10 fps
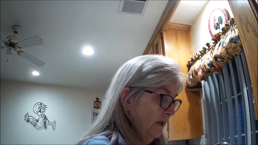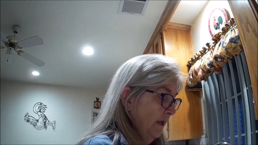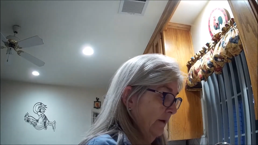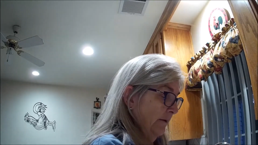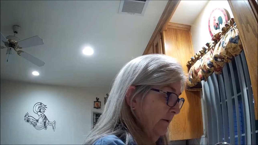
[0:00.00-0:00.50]

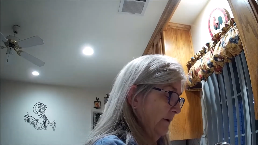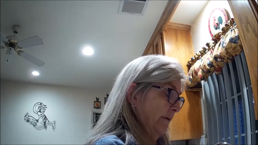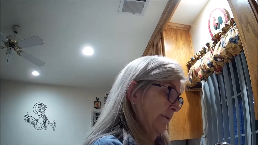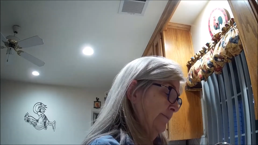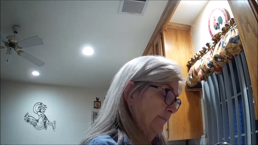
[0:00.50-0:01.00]
I don't know.
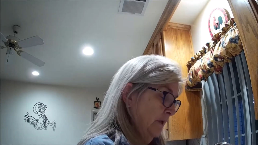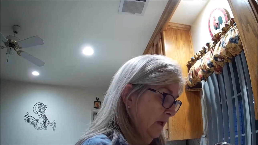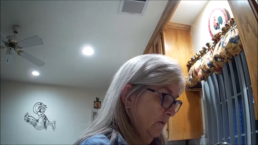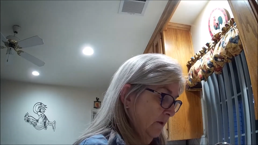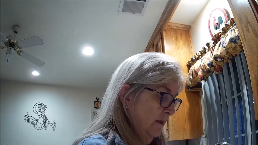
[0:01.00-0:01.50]
I
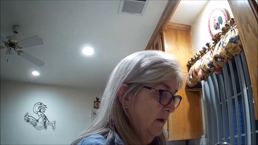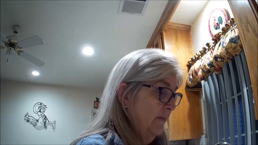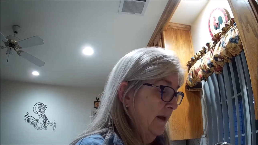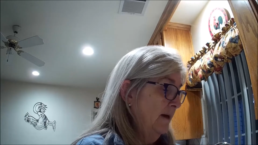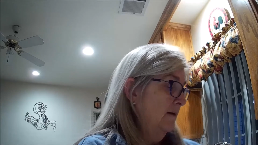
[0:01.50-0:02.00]
don't want to think
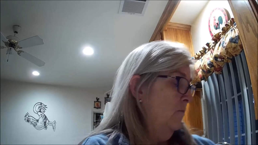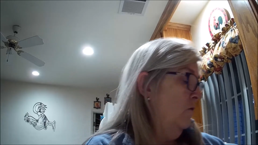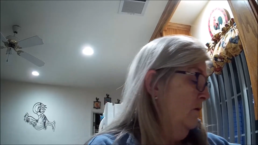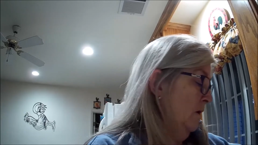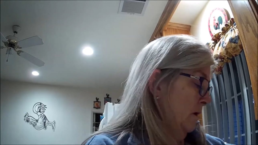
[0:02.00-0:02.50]
about it
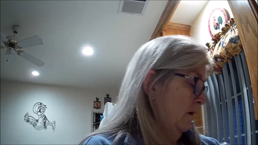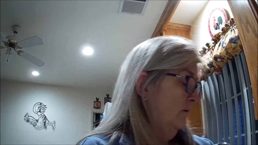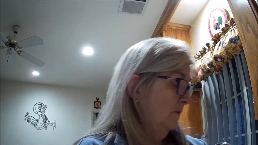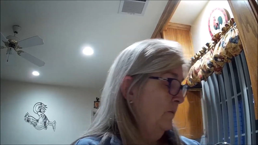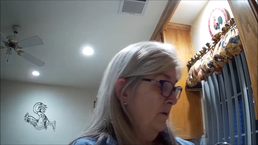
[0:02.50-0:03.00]
anymore. I
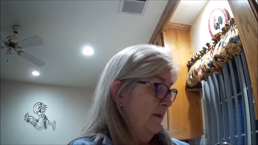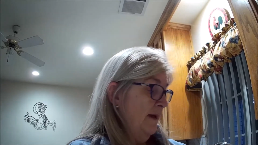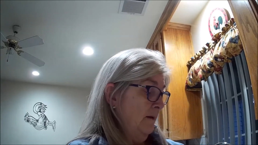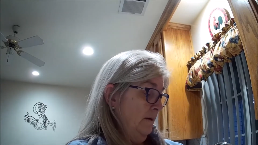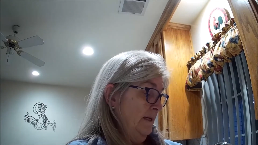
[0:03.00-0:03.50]
was pretty
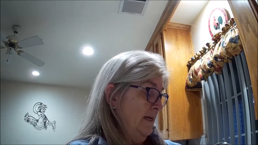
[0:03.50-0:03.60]
bad all day